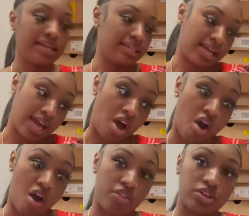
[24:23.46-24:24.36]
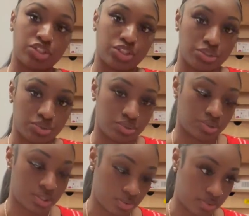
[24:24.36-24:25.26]
And then I got all those shoes,
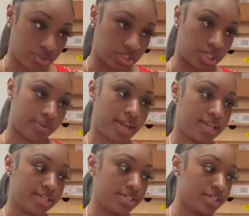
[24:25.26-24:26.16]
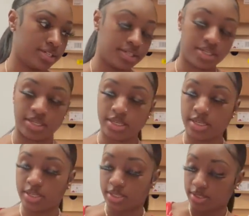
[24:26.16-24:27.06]
which are right here.
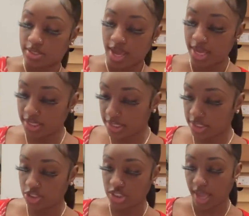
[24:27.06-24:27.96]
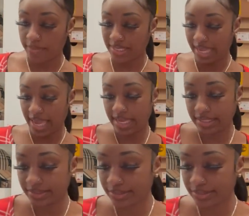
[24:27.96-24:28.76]
So I had a good little shopping day.